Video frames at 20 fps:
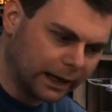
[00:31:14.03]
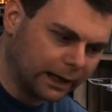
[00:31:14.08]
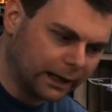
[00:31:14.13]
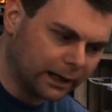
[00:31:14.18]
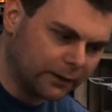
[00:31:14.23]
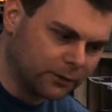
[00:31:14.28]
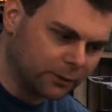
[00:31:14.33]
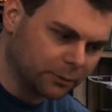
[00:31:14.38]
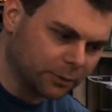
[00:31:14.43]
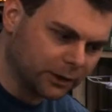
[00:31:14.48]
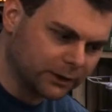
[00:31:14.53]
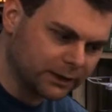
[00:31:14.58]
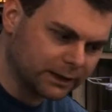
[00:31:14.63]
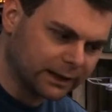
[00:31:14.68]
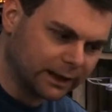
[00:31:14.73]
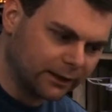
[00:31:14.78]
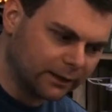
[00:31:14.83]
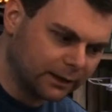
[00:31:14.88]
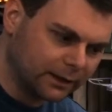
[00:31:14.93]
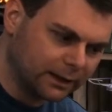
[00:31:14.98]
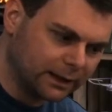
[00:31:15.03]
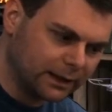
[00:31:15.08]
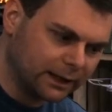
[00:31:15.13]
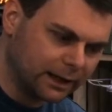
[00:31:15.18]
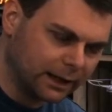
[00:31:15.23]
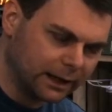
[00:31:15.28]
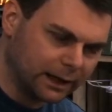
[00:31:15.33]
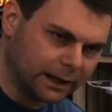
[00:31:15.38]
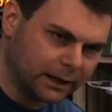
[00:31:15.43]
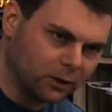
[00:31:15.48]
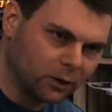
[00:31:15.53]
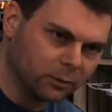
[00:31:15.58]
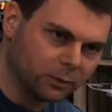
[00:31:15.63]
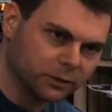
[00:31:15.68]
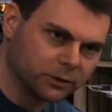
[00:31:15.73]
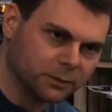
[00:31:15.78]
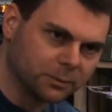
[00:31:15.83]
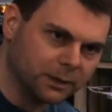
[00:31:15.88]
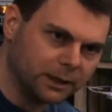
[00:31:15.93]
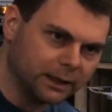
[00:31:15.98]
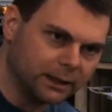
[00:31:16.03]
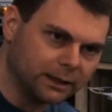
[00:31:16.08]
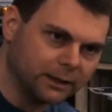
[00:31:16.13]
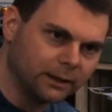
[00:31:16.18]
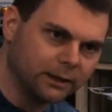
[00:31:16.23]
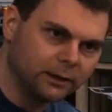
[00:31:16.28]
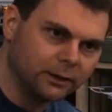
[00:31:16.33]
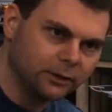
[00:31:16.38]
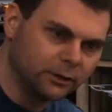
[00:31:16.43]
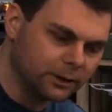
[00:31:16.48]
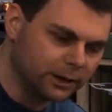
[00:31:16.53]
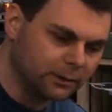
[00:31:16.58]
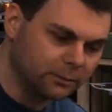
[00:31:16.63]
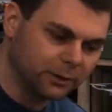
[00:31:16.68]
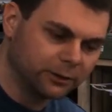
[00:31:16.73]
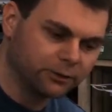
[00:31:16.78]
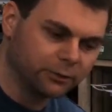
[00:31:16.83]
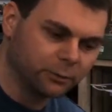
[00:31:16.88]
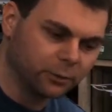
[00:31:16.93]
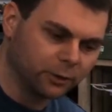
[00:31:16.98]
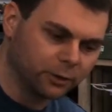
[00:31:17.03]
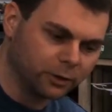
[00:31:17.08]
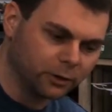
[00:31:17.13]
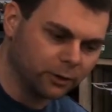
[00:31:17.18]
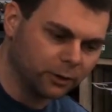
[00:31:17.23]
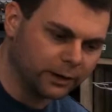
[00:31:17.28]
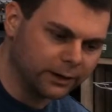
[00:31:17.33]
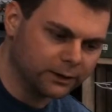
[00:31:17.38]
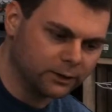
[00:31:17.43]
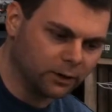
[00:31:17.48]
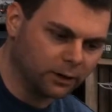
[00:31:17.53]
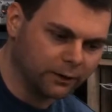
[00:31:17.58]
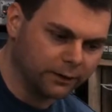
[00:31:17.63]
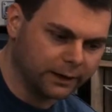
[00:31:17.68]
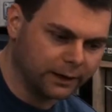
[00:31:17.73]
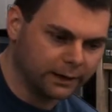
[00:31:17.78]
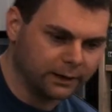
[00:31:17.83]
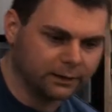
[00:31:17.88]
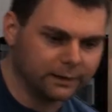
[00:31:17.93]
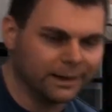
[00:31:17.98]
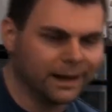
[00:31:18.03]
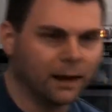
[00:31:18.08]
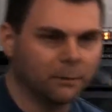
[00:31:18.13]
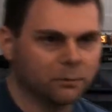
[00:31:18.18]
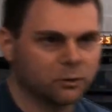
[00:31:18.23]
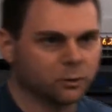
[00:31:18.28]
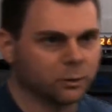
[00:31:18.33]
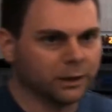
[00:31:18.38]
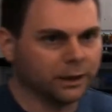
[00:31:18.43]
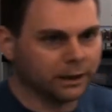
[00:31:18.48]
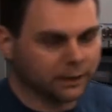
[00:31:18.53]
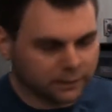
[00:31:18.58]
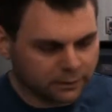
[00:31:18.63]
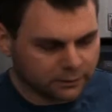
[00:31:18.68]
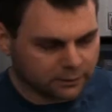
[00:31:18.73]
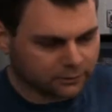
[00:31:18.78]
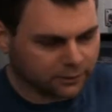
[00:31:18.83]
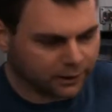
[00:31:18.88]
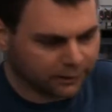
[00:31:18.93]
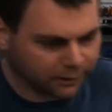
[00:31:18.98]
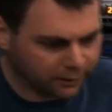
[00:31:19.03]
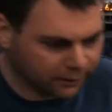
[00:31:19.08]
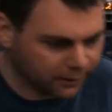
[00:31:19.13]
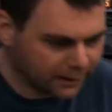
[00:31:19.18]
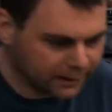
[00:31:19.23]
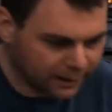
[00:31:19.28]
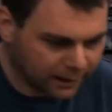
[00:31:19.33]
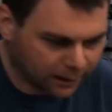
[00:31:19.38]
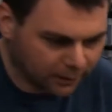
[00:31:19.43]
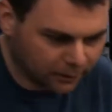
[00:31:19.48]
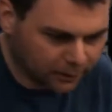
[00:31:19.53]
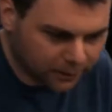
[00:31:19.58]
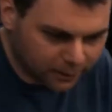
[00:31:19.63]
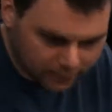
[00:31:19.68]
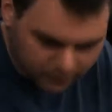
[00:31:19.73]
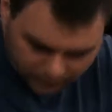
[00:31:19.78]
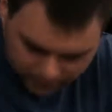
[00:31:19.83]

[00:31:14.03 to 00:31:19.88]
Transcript: If you're pressing down the D key at a normal speed, you get much more noise on the upswing rather than the down.